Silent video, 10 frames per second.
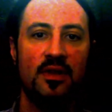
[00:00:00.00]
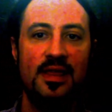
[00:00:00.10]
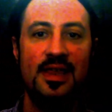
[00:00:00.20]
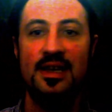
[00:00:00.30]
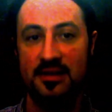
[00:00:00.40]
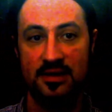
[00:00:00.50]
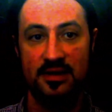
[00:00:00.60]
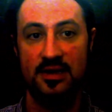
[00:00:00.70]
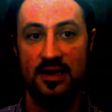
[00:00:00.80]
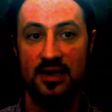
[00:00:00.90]

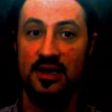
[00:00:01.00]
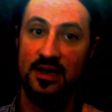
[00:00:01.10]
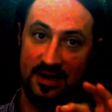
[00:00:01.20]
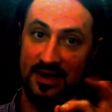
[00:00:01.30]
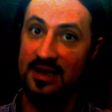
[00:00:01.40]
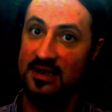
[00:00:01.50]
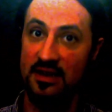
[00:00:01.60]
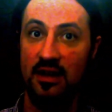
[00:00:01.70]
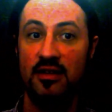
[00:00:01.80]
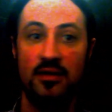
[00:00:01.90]
This is
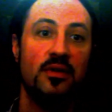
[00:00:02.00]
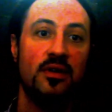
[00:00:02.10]
enlightenment,